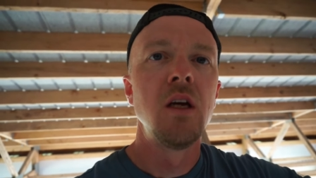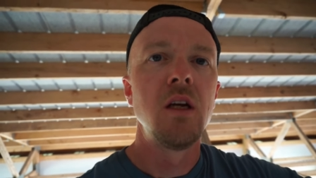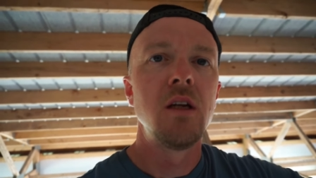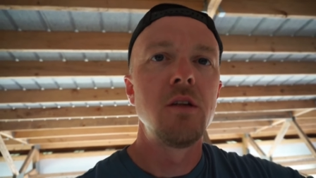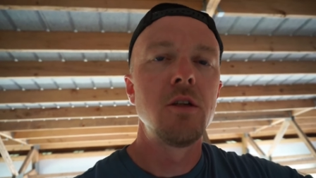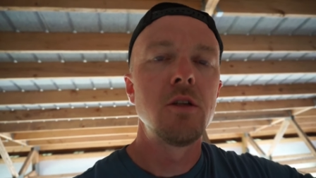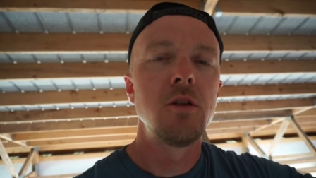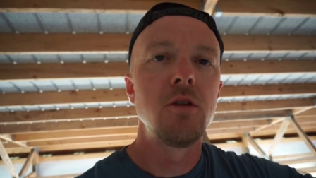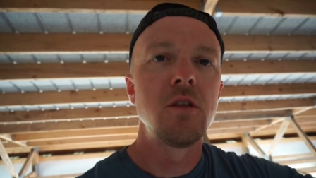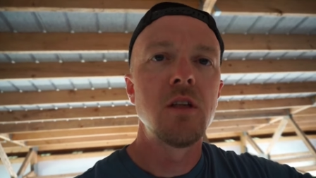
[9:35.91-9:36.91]
And
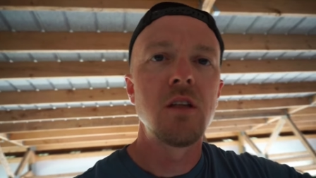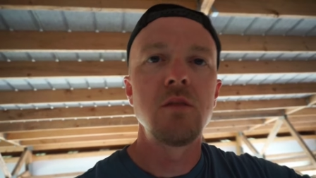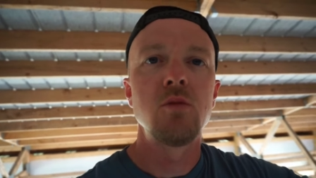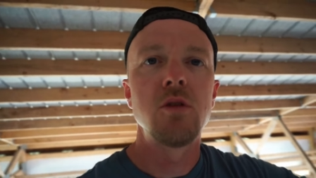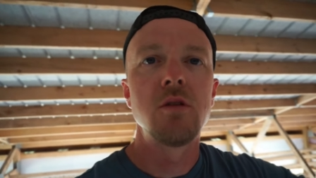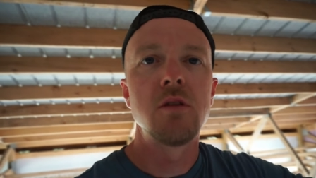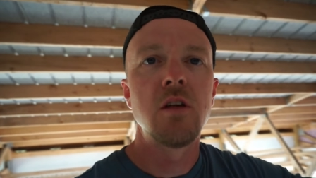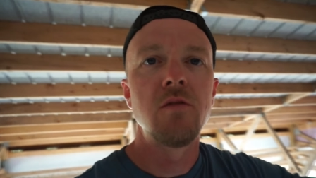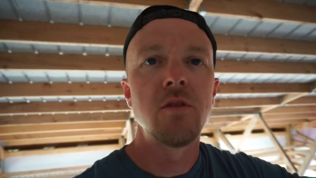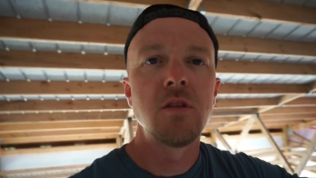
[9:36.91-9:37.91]
additionally set some good
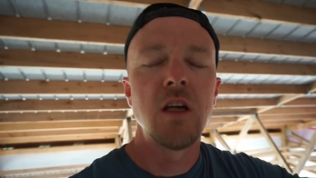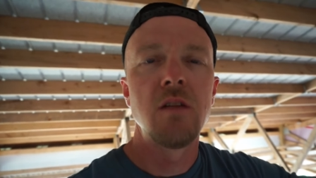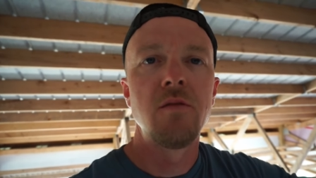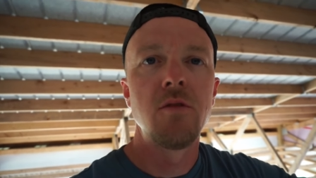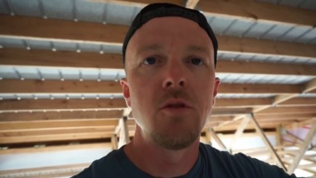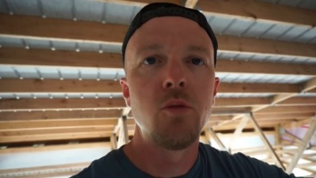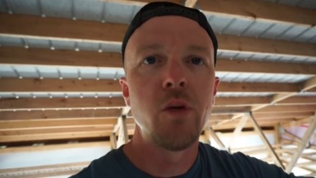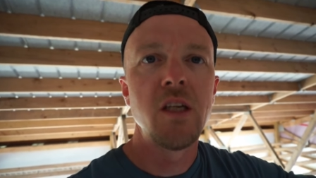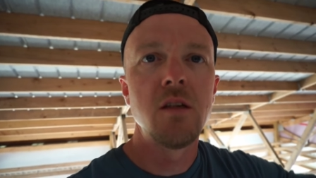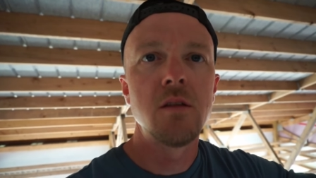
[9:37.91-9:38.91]
stuff aside for the
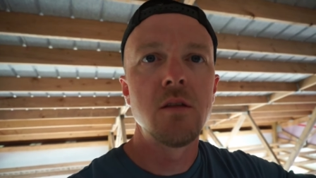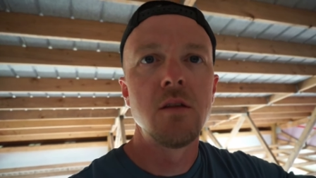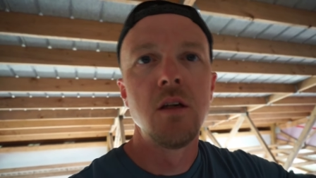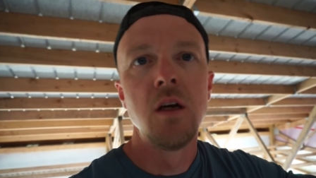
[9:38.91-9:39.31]
rakes.